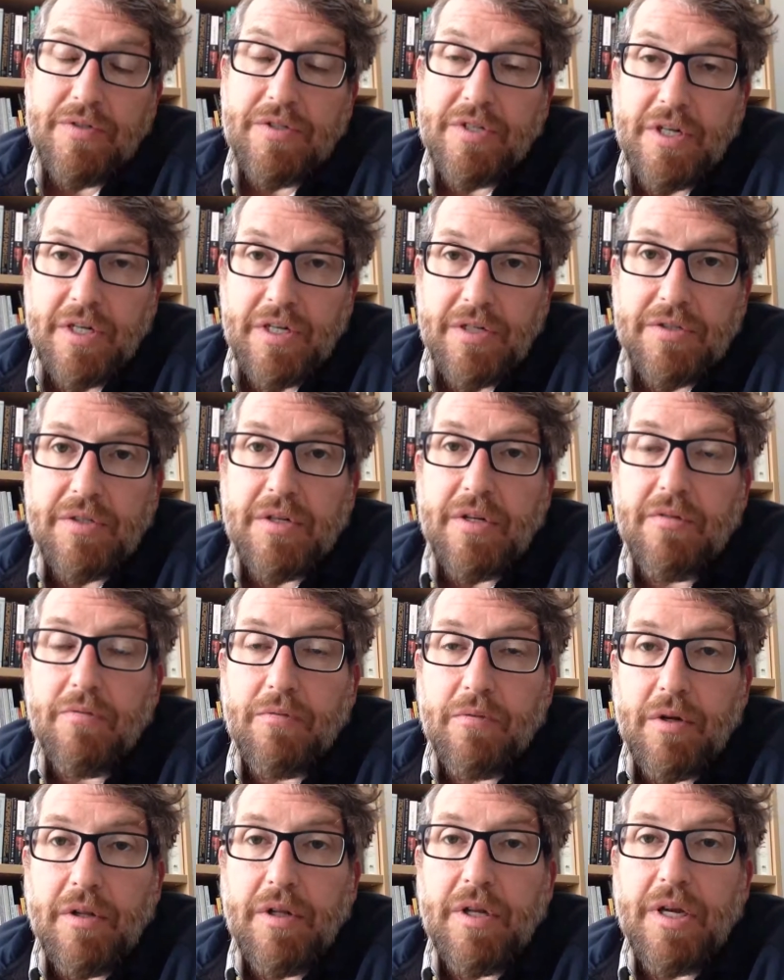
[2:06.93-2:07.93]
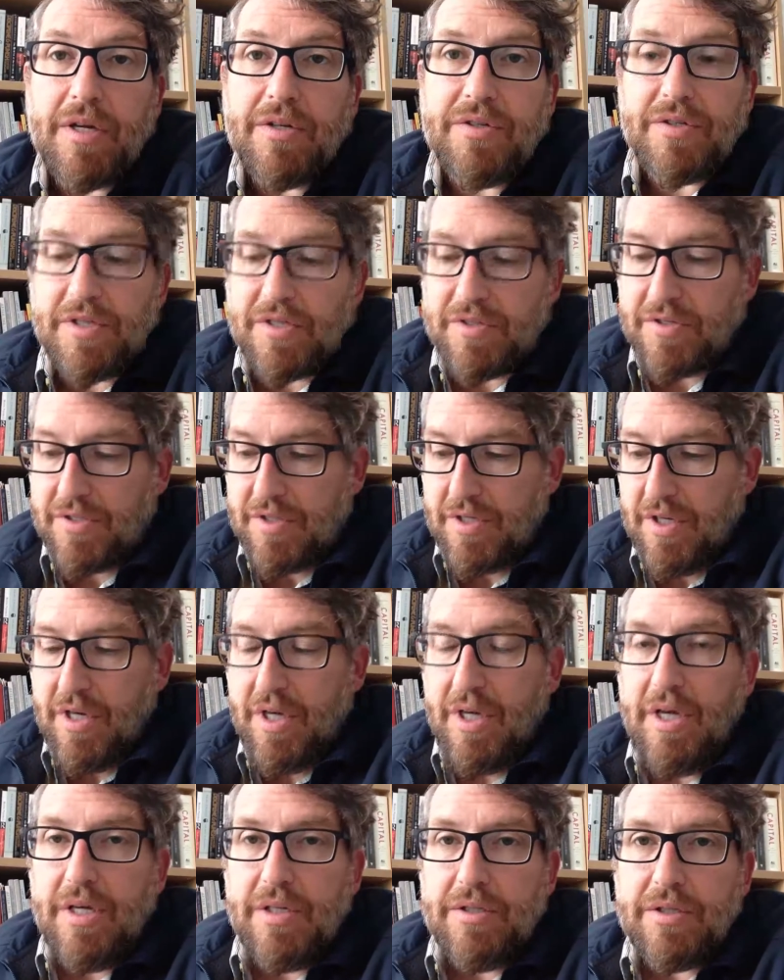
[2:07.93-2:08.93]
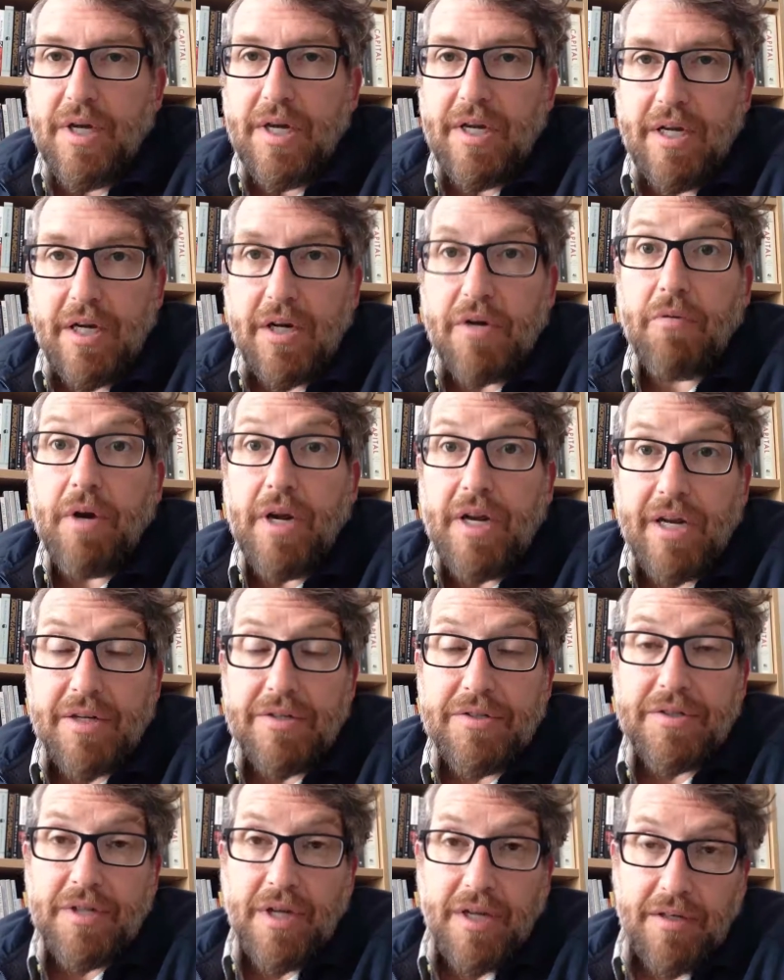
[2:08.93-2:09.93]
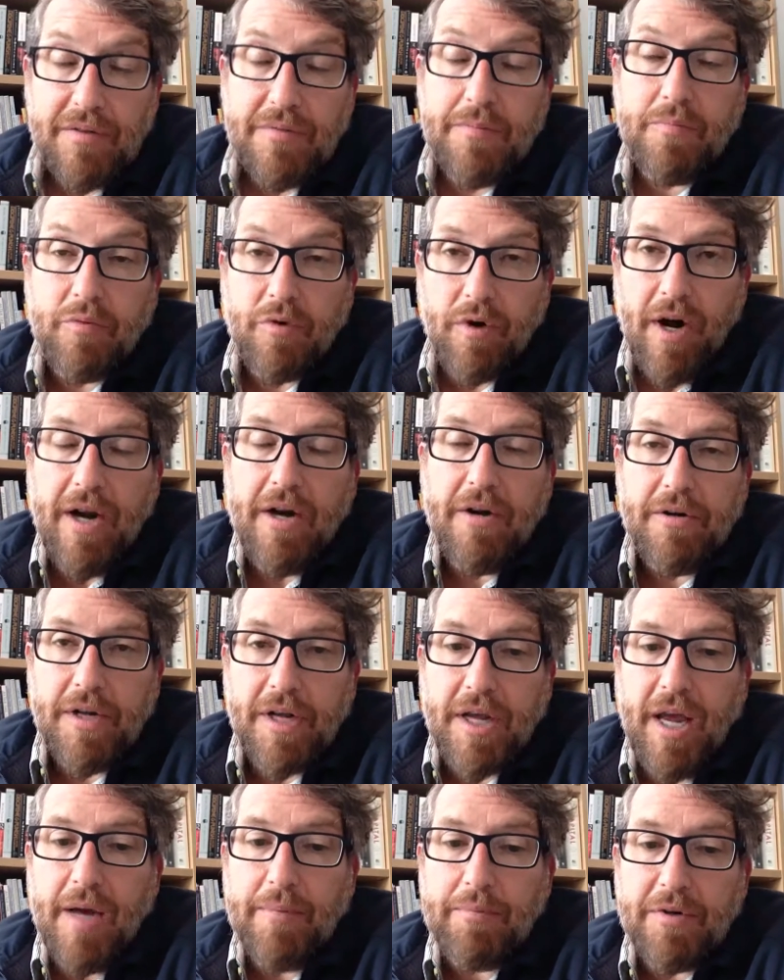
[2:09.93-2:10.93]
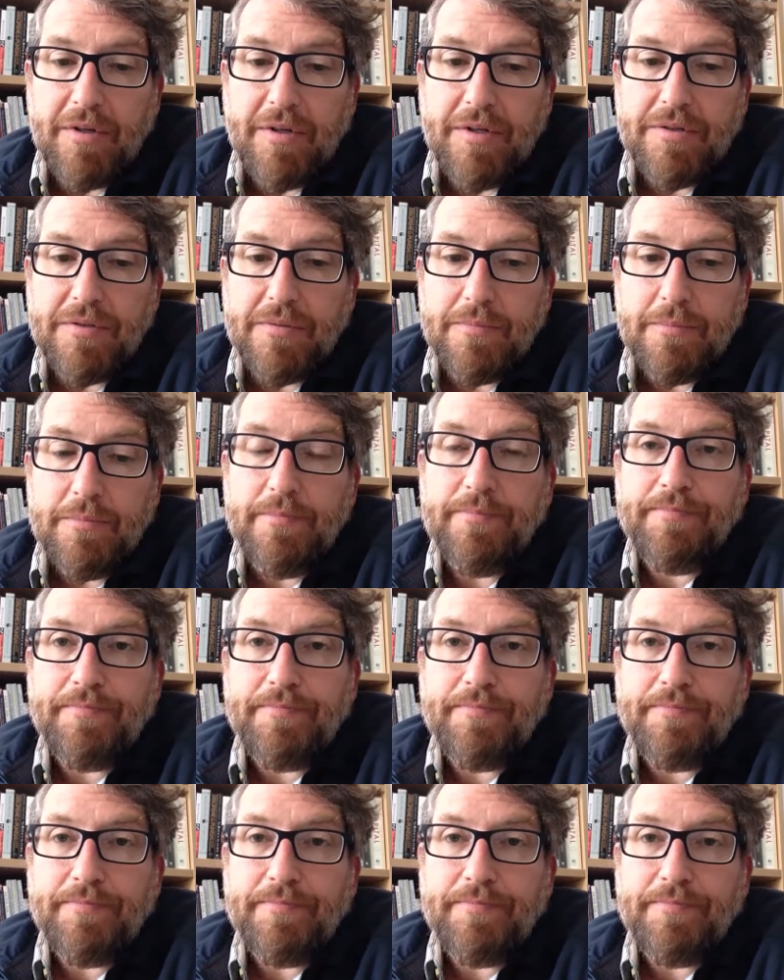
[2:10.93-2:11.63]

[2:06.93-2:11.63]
Cities didn't really exist to any great extent prior to capitalism.